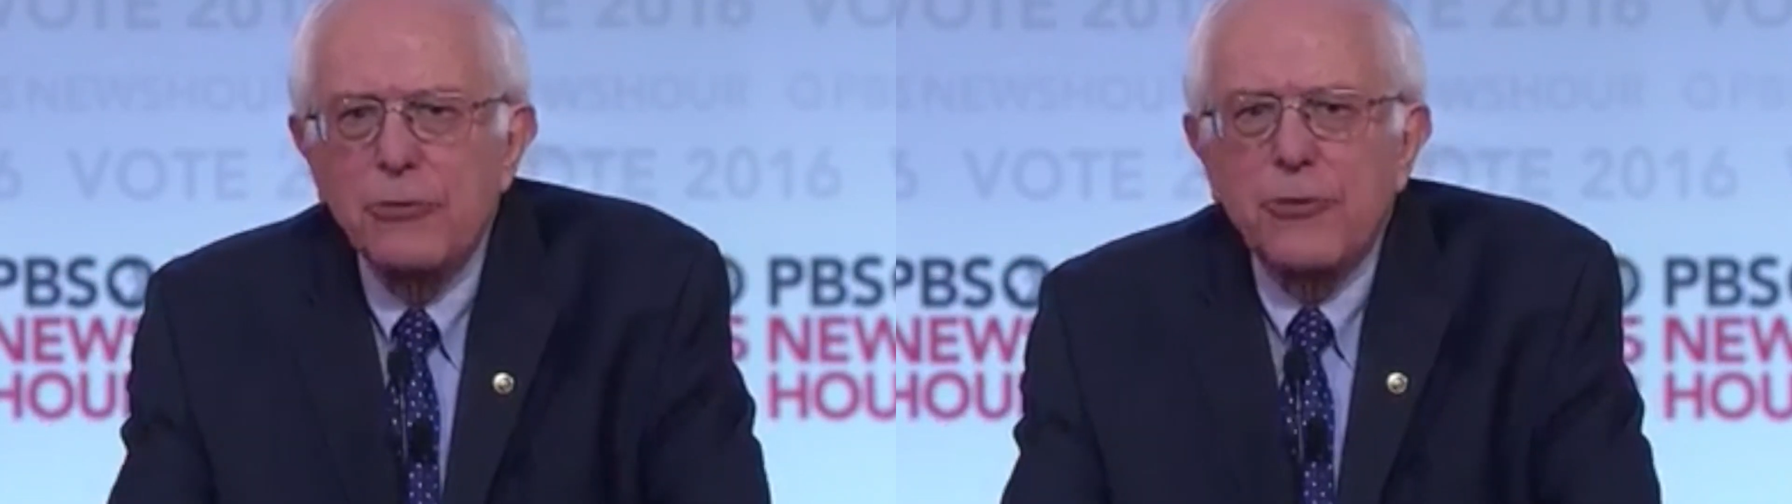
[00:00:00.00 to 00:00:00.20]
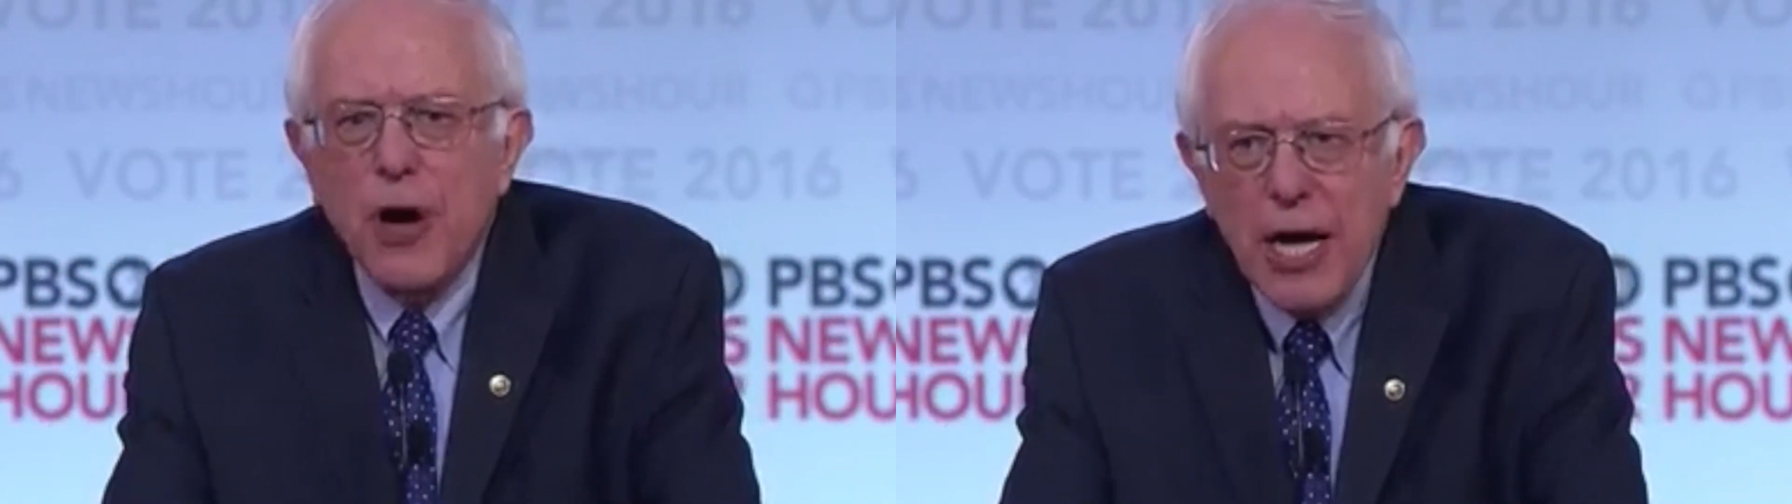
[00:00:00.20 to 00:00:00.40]

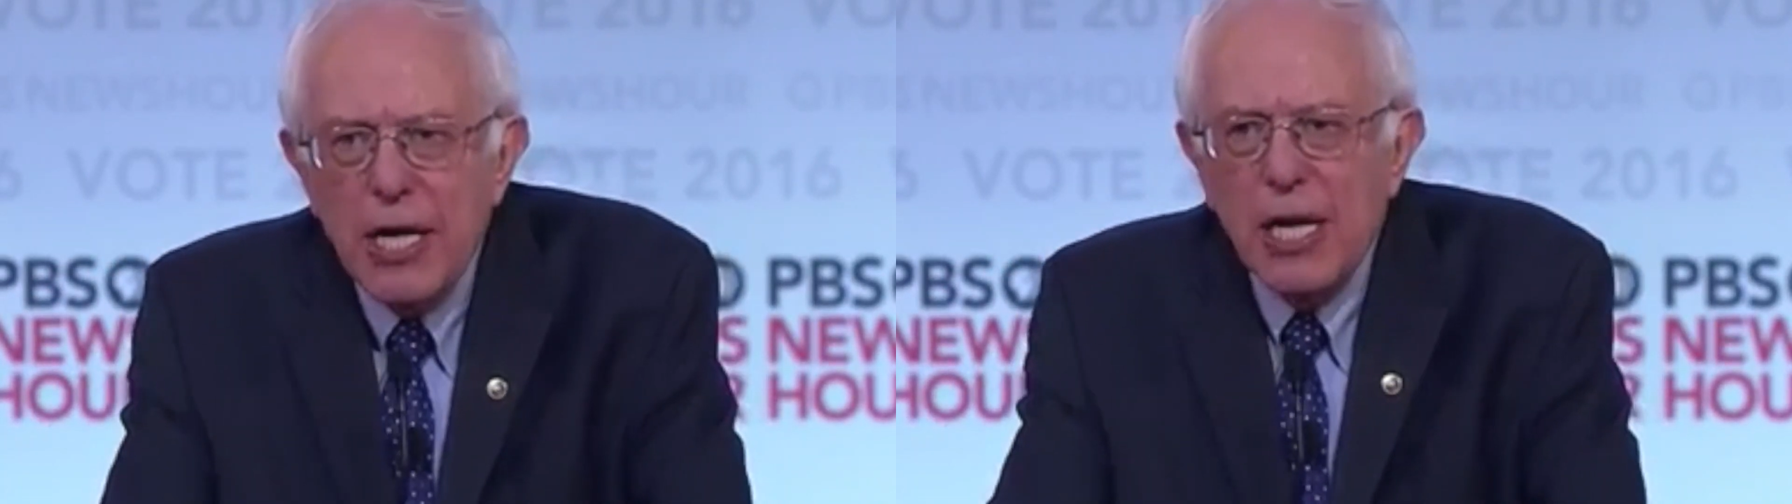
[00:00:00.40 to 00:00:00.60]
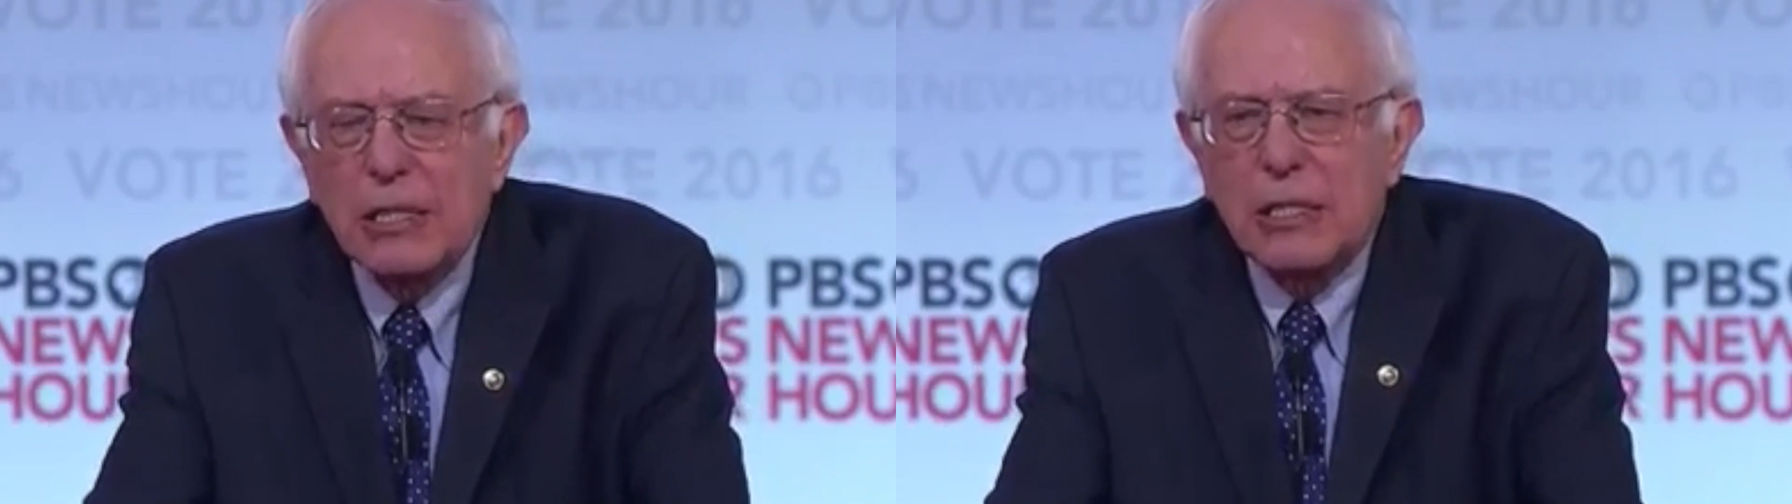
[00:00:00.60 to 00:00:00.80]

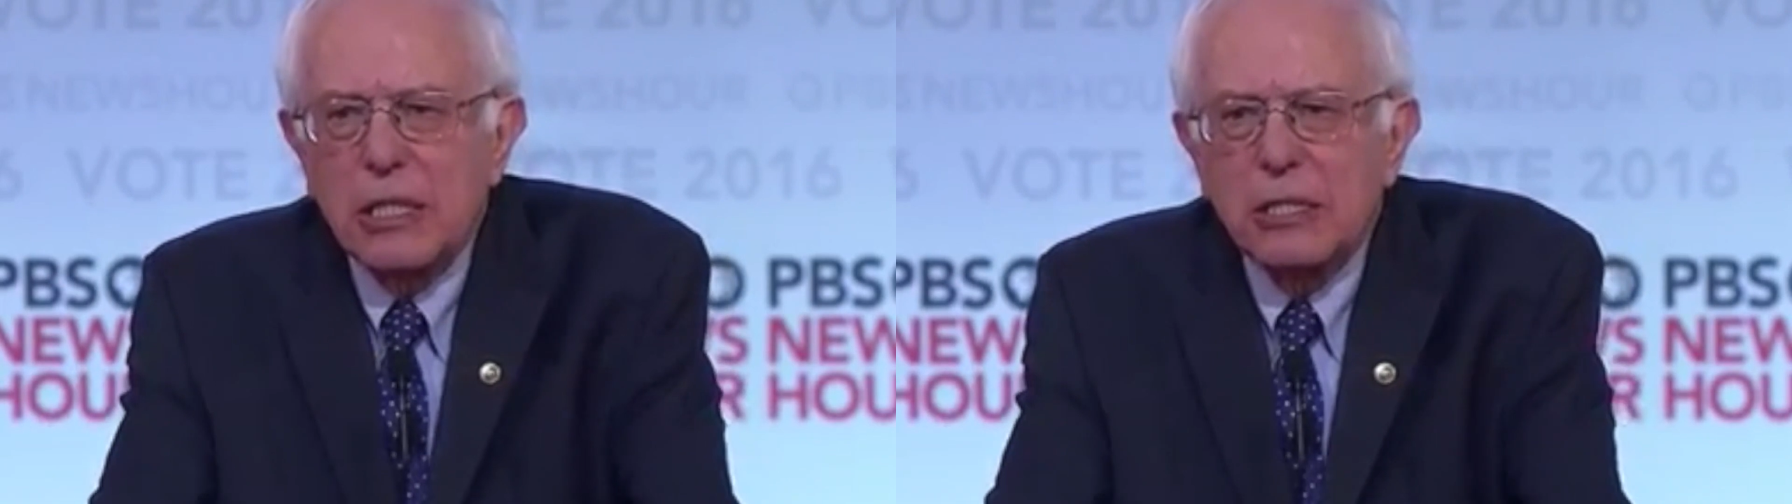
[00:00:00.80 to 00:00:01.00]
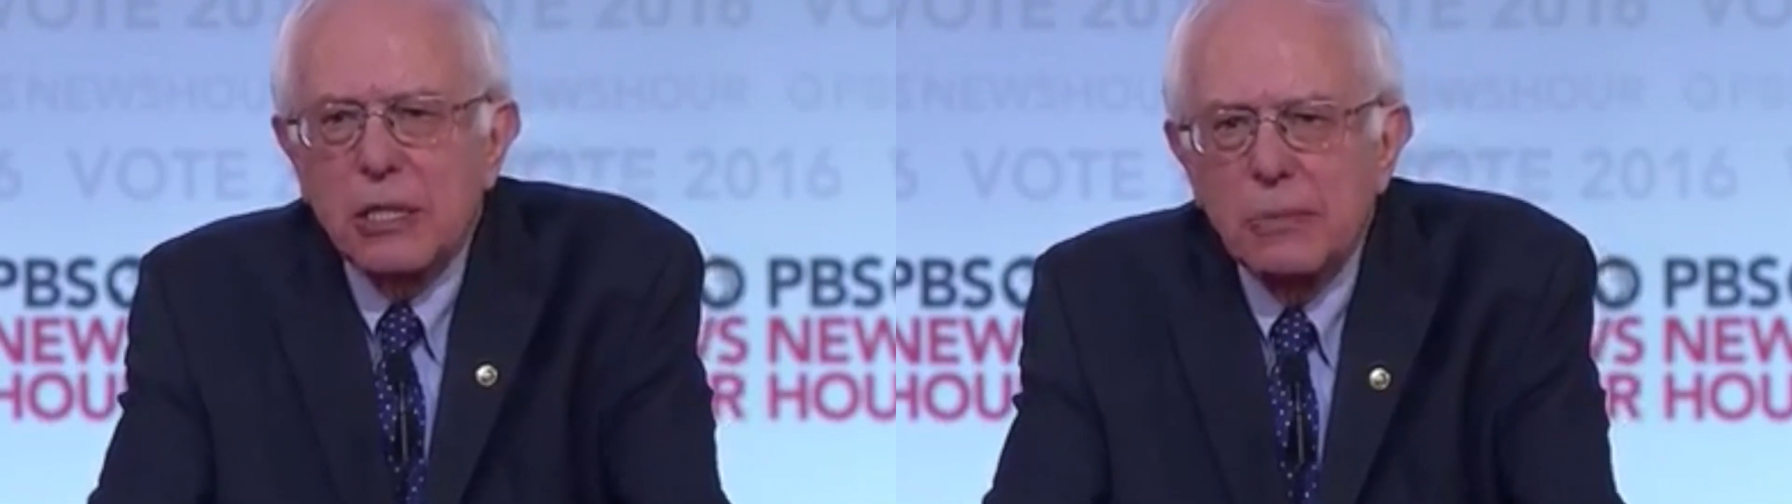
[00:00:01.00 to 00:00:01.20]
finance
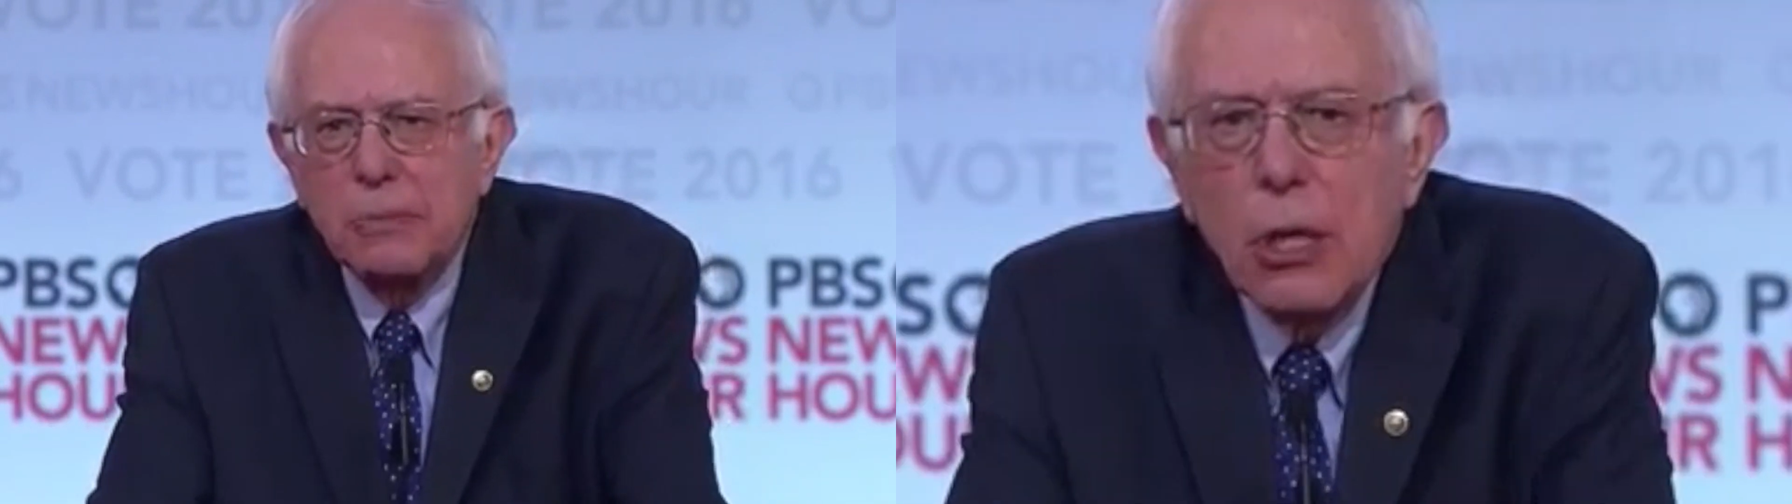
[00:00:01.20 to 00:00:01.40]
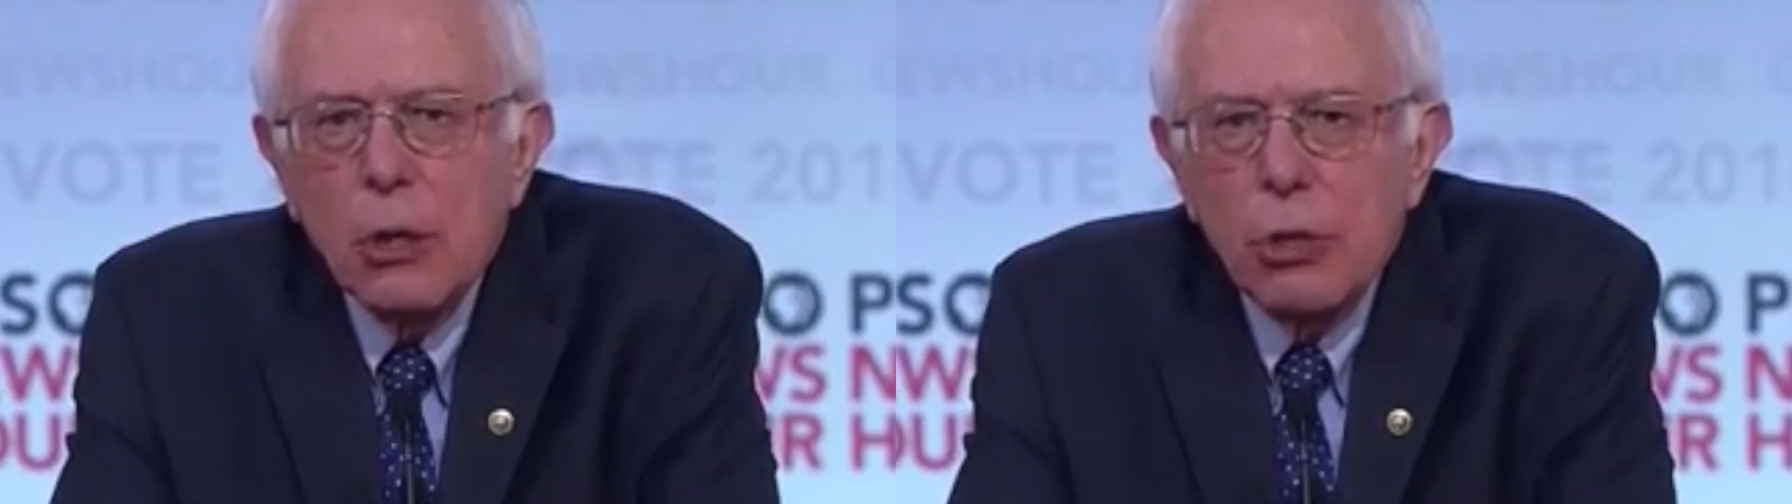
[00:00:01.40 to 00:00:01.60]
system